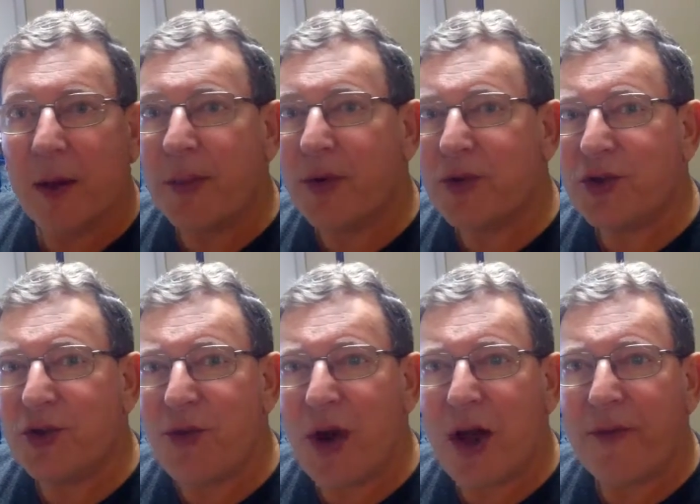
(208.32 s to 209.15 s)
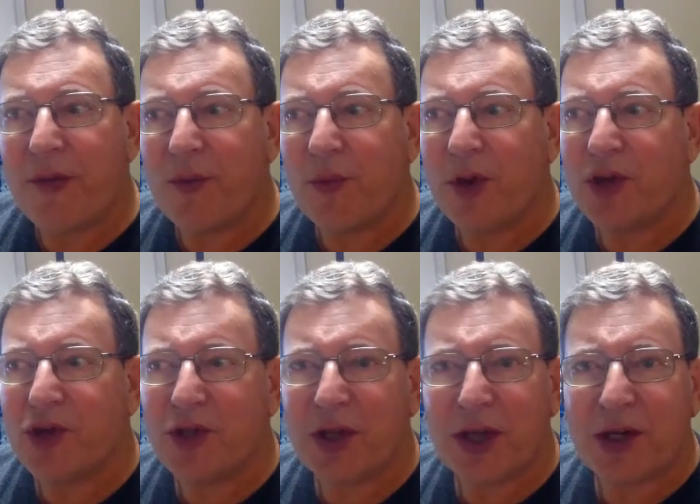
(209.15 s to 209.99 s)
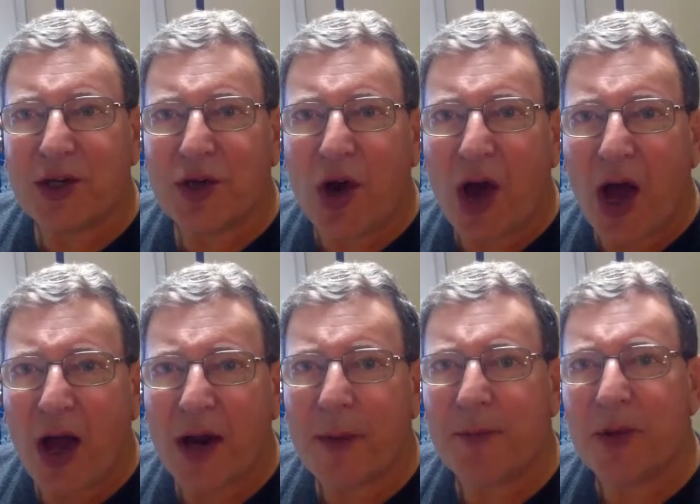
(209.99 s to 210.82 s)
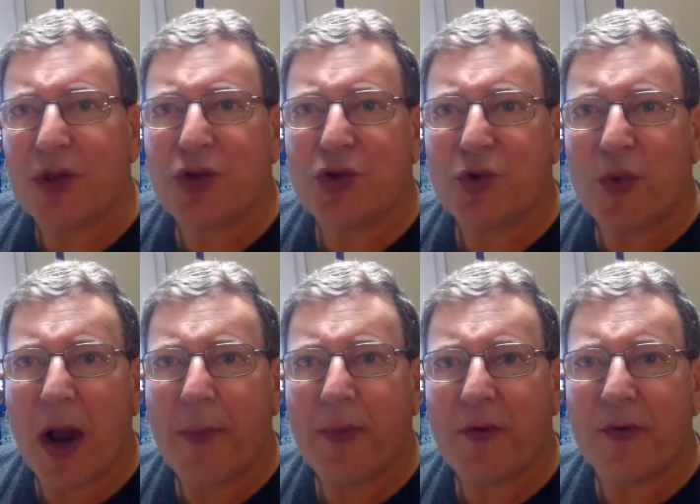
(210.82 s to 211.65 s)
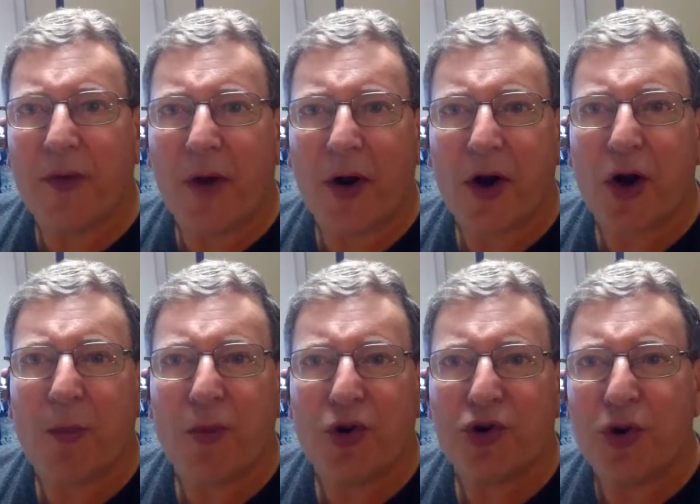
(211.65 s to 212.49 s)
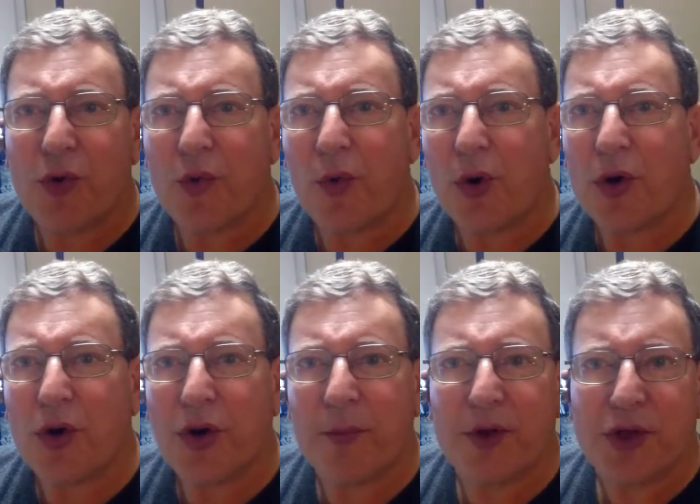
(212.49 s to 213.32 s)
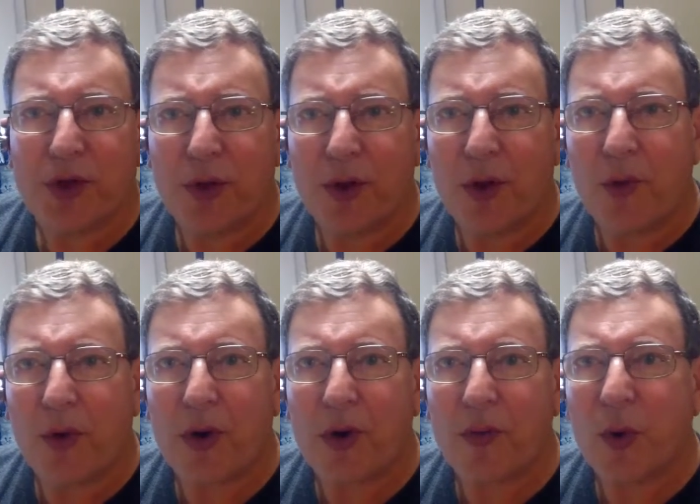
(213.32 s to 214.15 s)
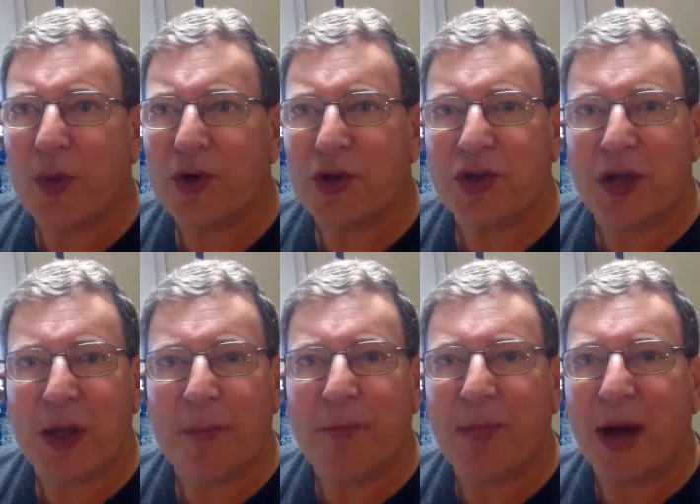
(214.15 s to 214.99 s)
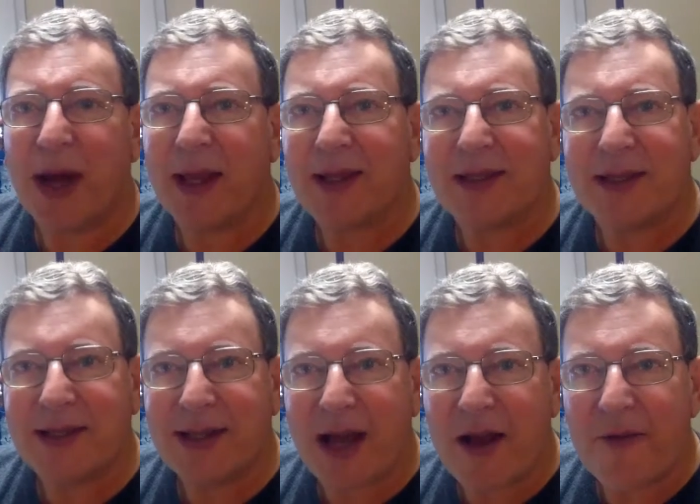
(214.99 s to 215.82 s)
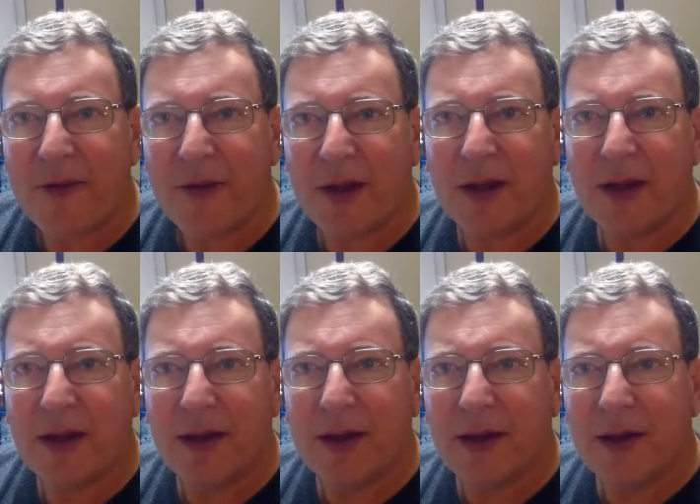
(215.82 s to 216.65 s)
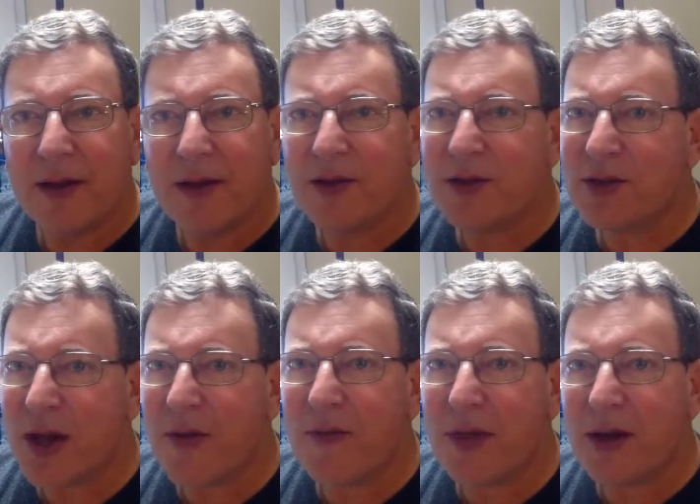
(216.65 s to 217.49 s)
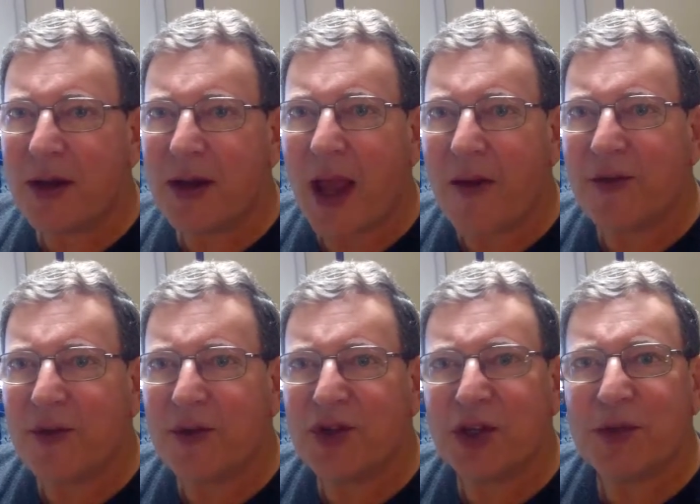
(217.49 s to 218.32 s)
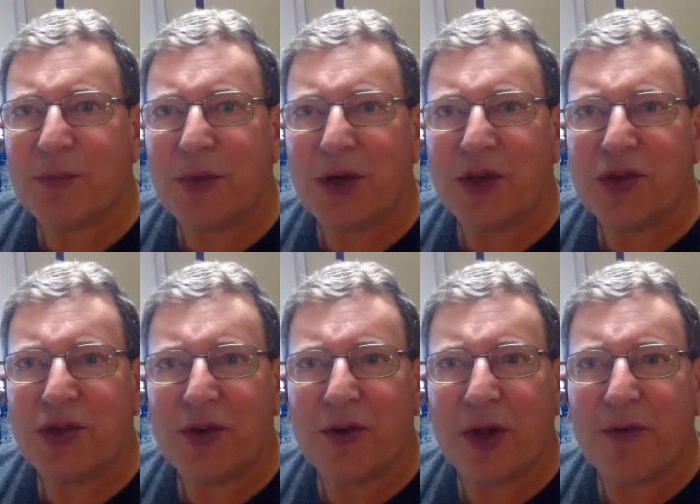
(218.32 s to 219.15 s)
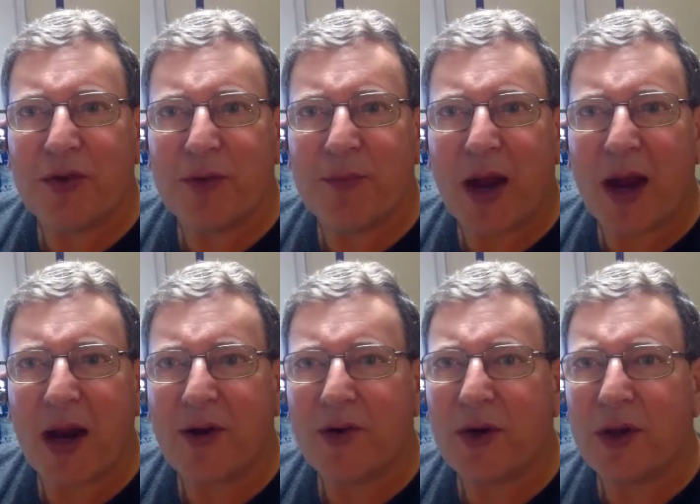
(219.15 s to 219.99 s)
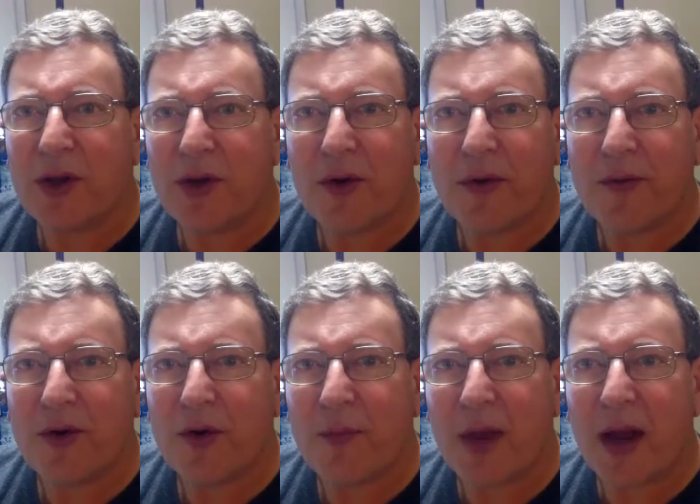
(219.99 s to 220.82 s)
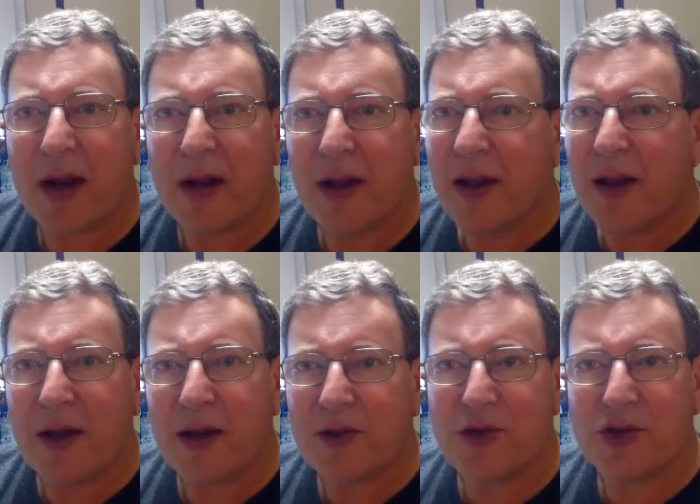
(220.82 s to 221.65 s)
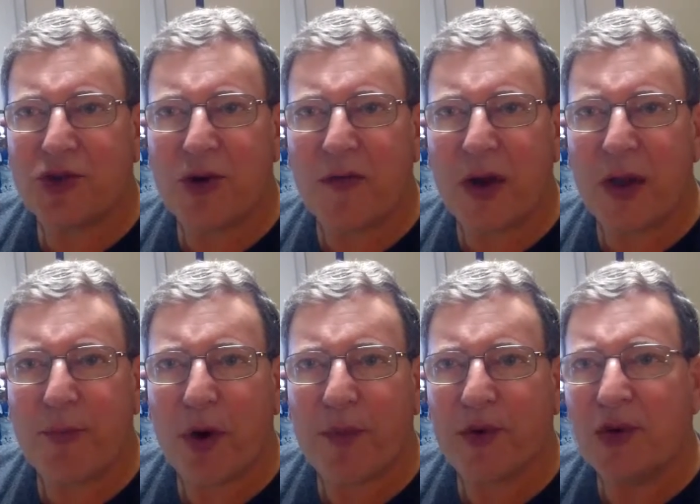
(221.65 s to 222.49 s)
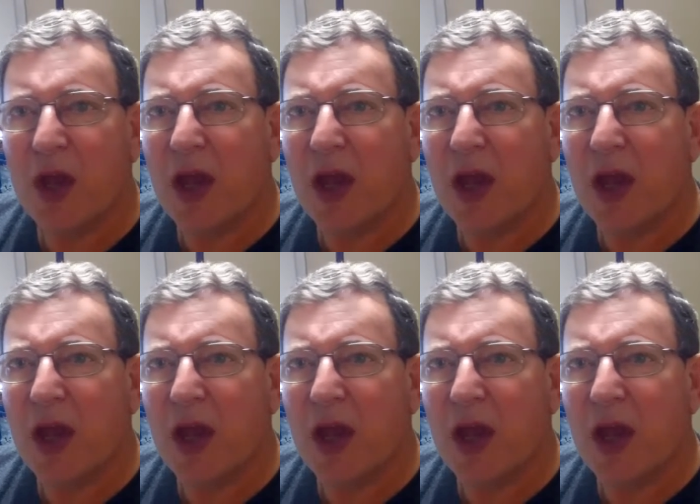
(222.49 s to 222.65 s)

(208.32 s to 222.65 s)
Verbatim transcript: But so often we just get caught up in the trap of our commercial world and material world where we just keep buying stuff. Stuff that after six months, after you bought it, or a year after you bought it, it doesn't serve any purpose.